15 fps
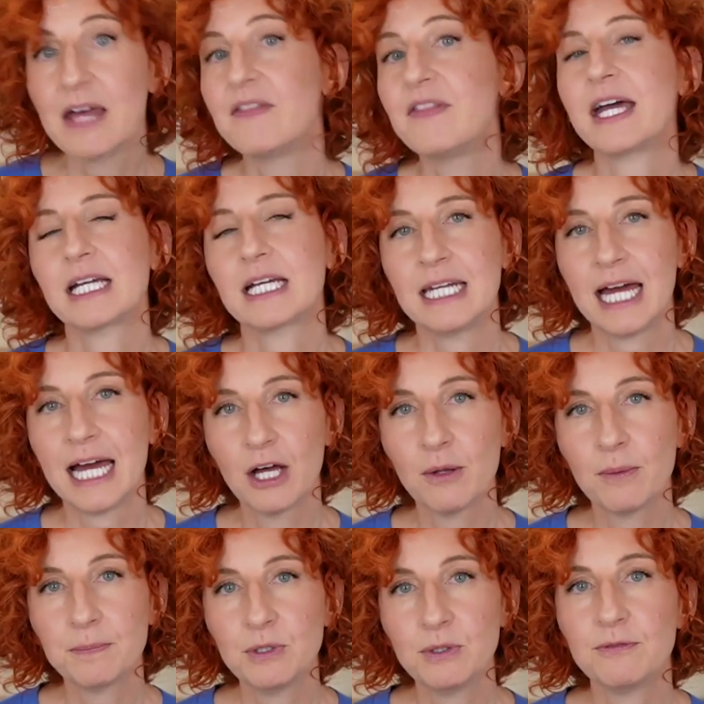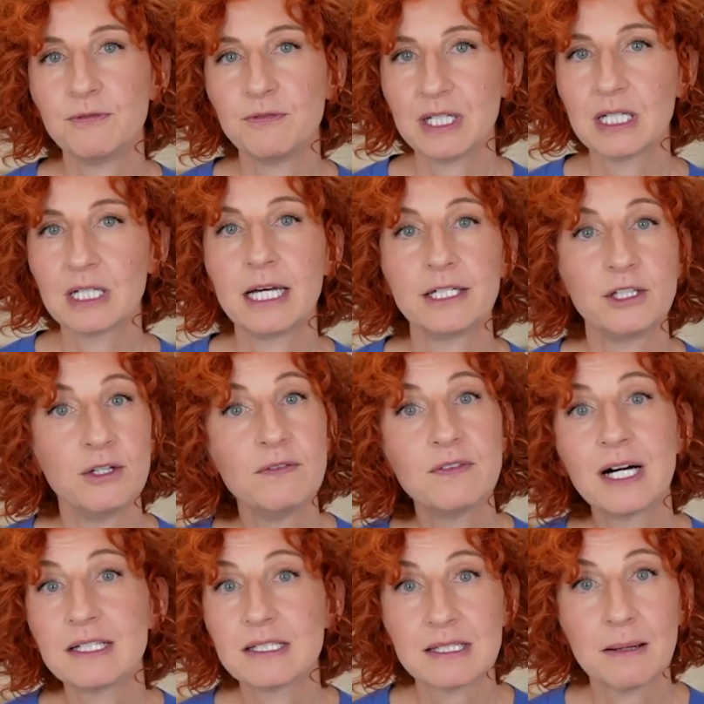that can help you feel like you've
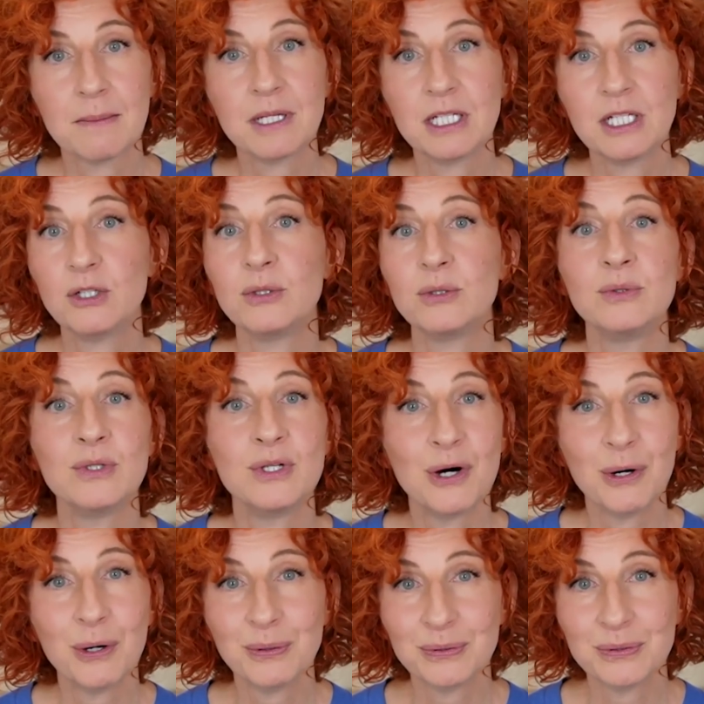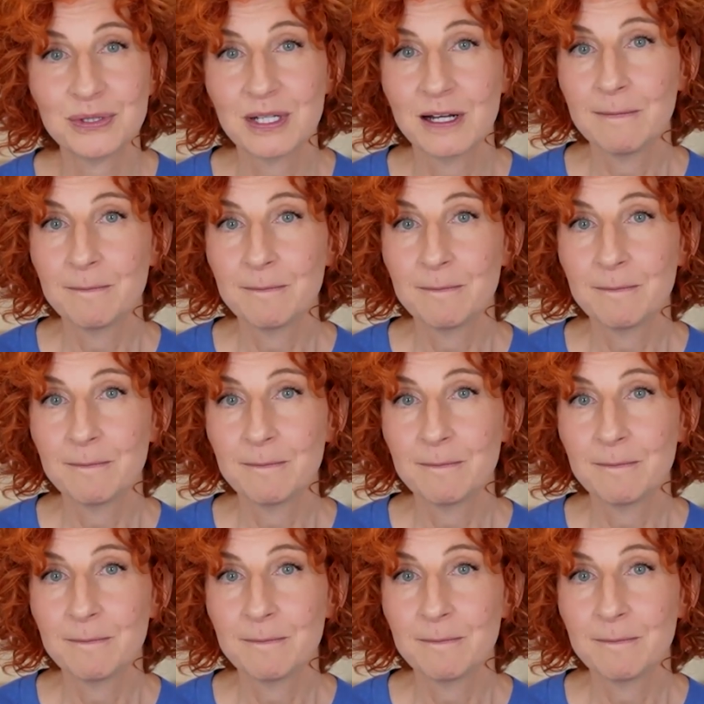got somebody who knows.